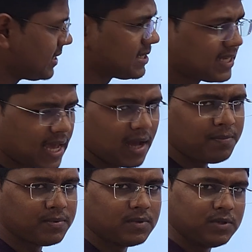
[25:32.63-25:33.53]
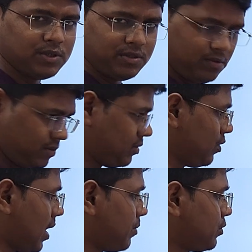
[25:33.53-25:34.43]
this gap, you
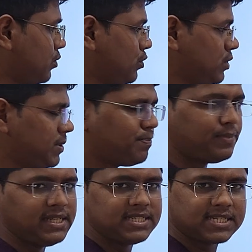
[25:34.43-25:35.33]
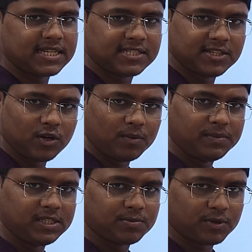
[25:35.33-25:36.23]
have to do the pre-stressing of
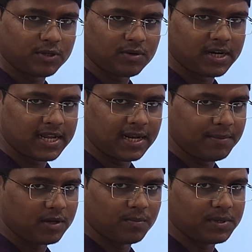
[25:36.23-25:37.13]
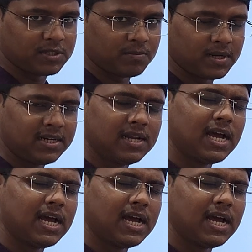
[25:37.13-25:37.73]
this particular dynamic compression plate.